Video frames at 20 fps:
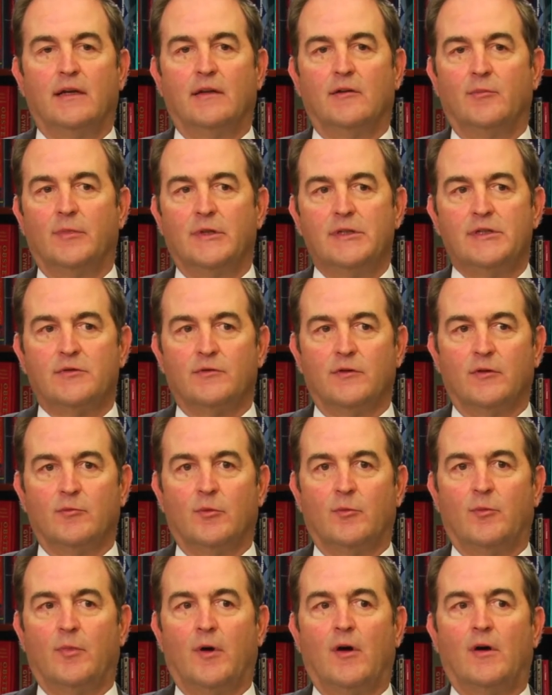There'll be
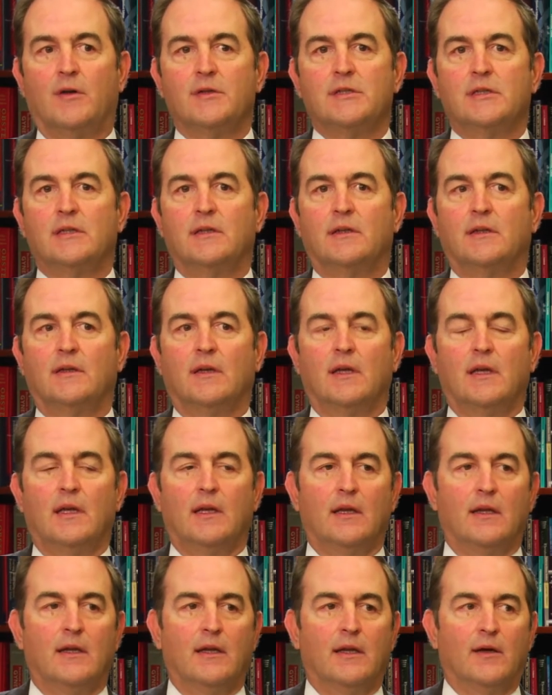cerebral palsy,
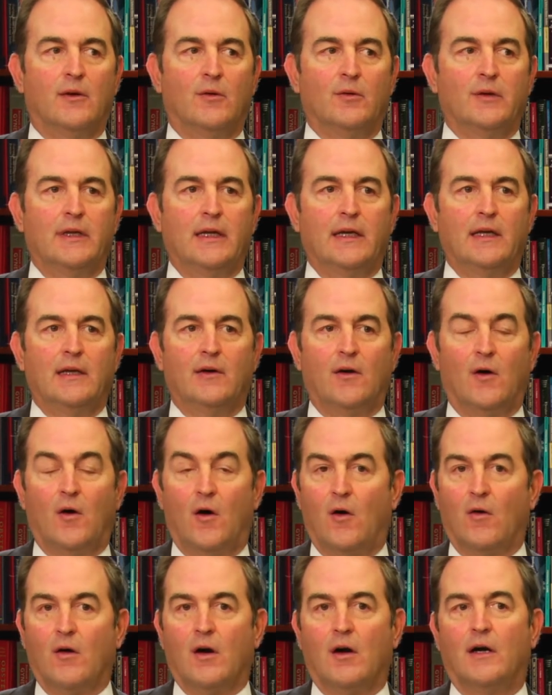they'll need
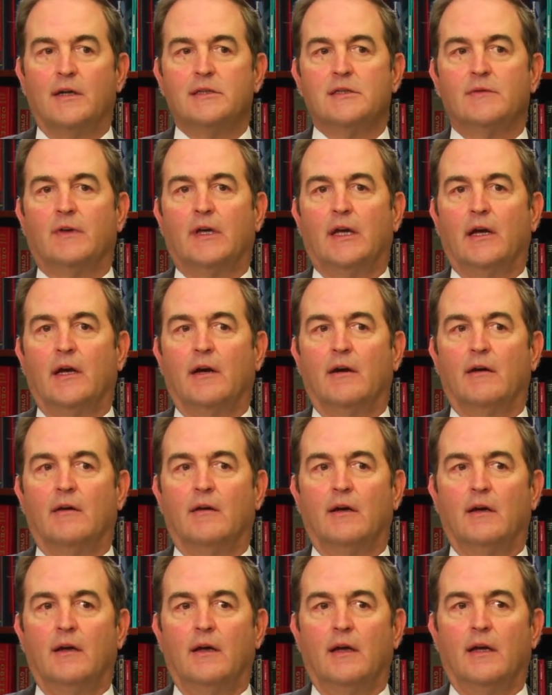all kinds of care.
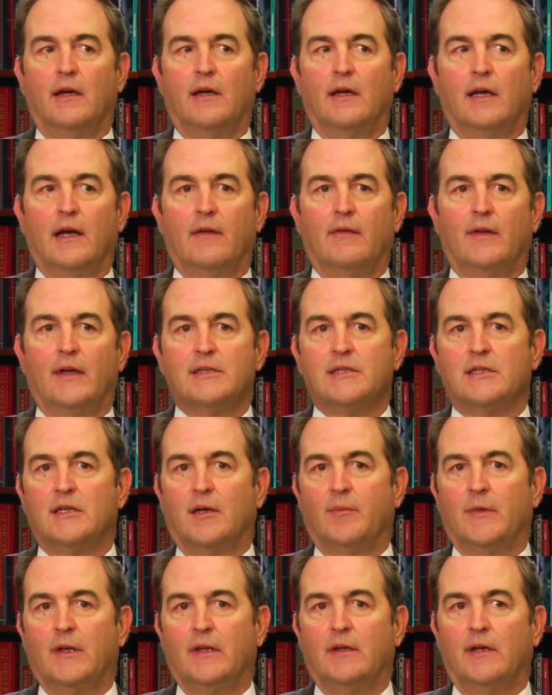And again, that's
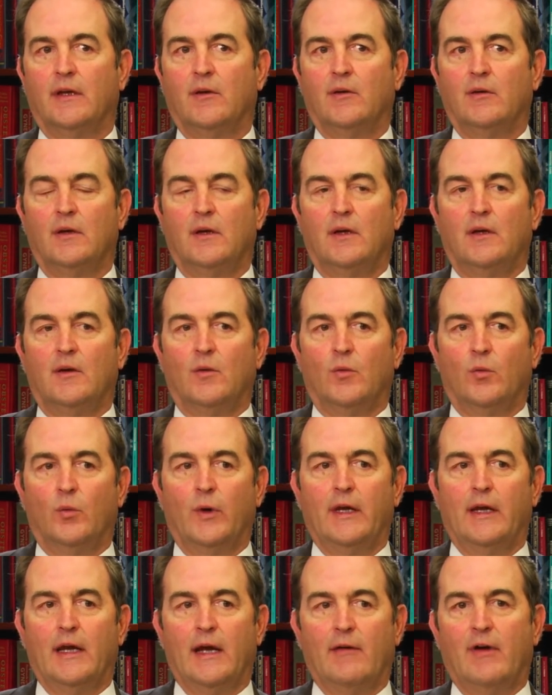something that
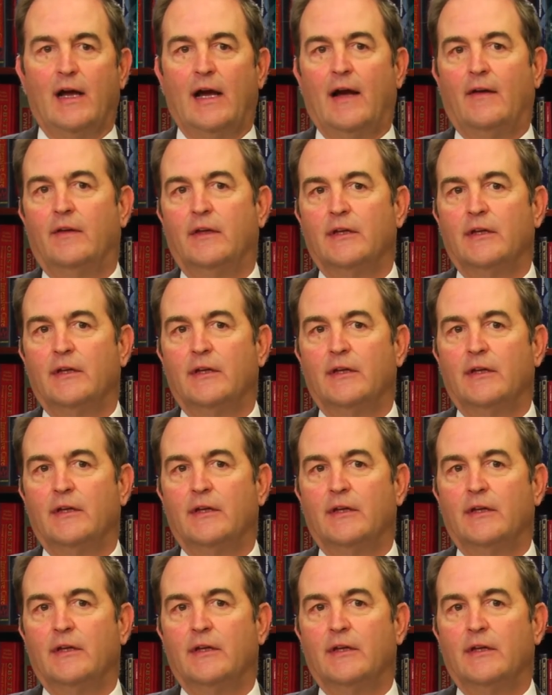we have had the